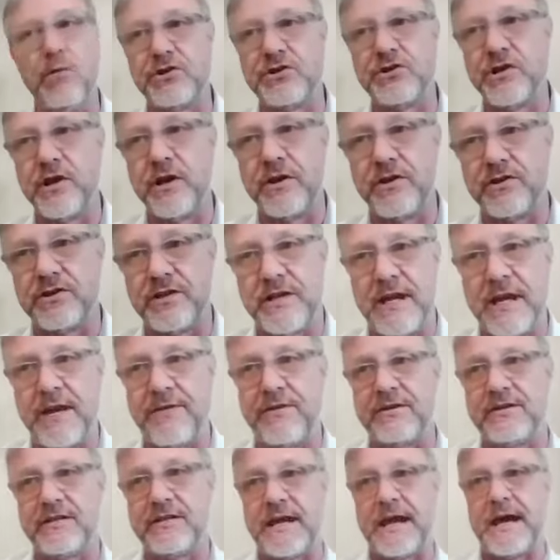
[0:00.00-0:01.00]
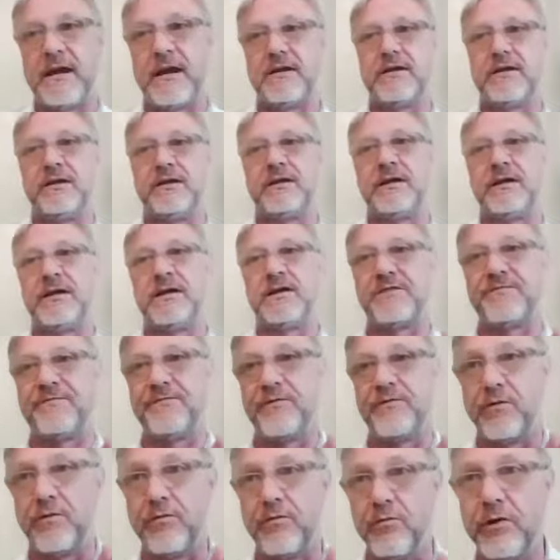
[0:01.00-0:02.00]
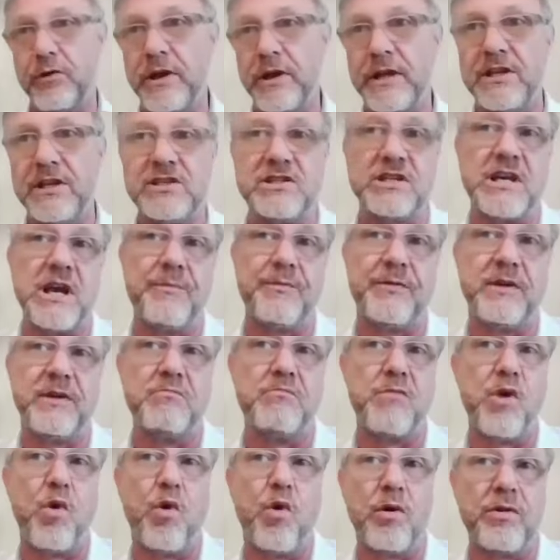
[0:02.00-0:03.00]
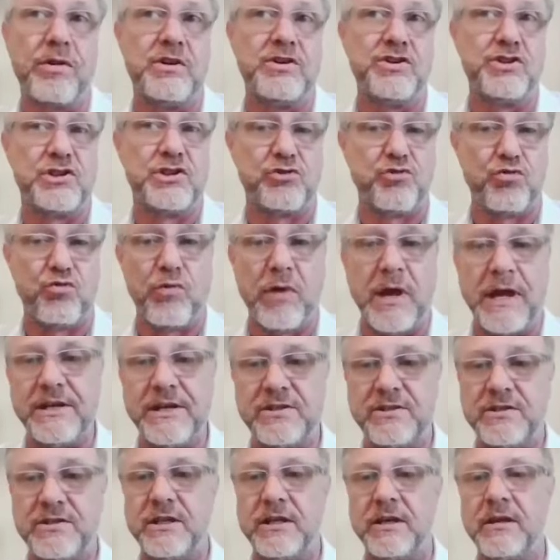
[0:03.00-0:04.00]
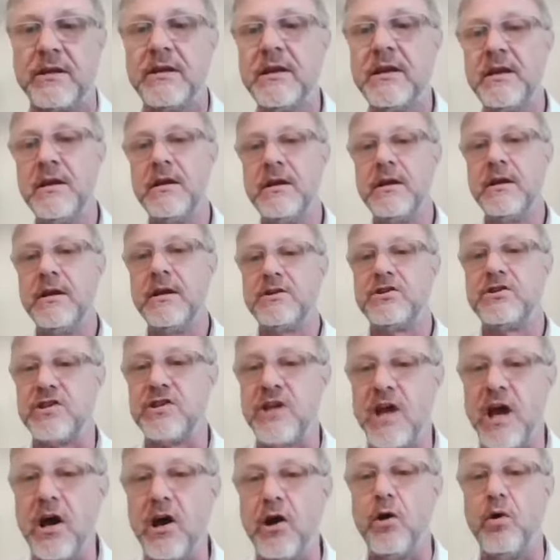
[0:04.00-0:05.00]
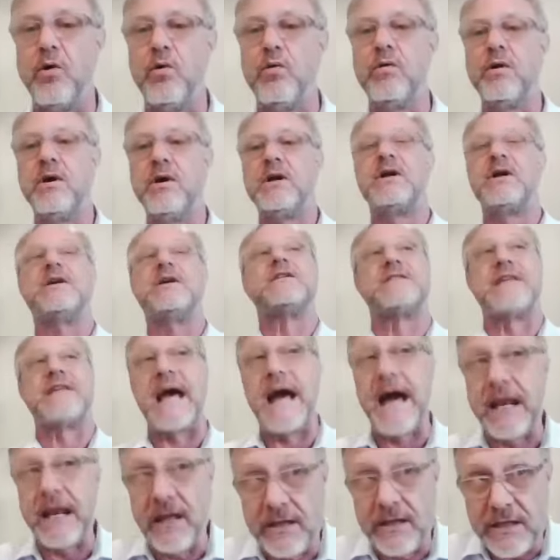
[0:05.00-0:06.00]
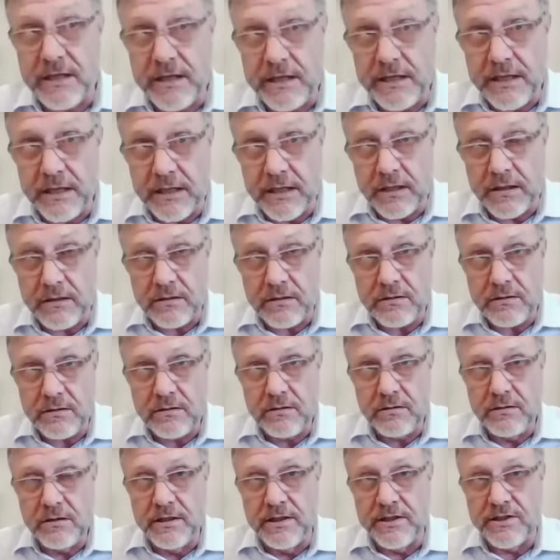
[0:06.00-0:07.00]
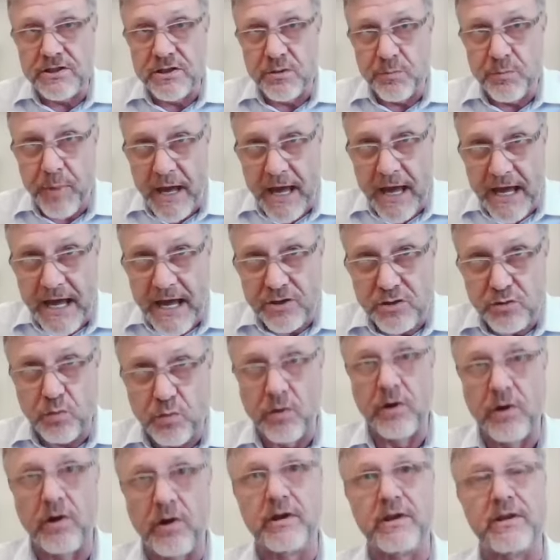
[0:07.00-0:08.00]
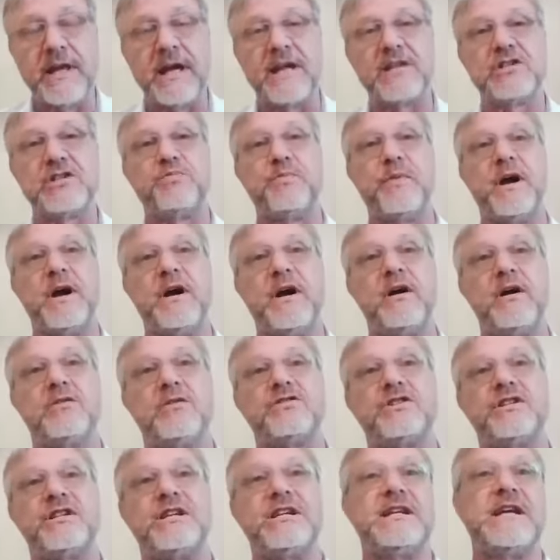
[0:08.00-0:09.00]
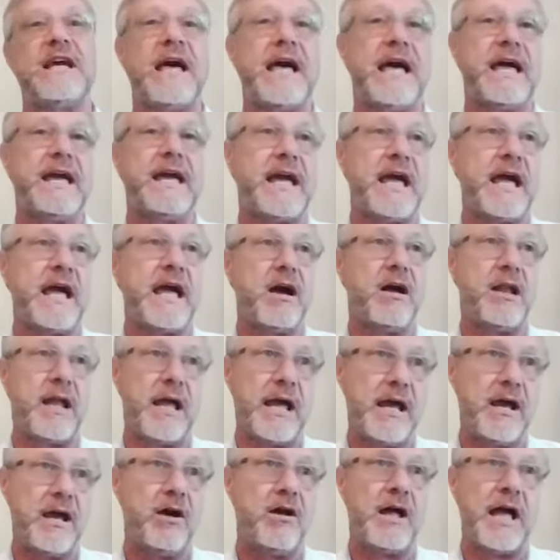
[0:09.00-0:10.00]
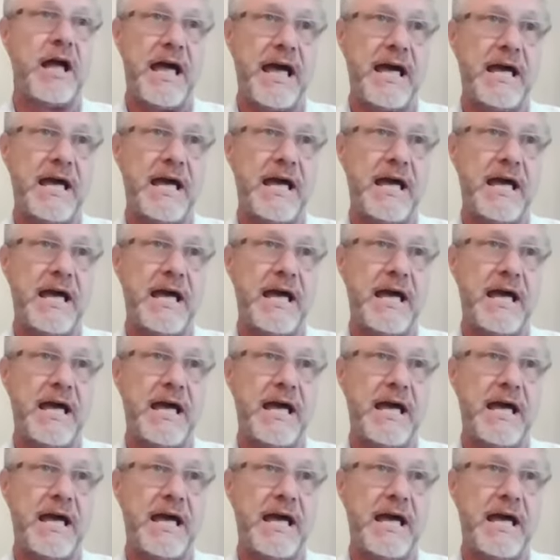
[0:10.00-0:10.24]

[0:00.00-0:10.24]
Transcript: I want you to understand that Talladega is for really something more than just racing. So Talladega is the password, and that's spelled Talladega.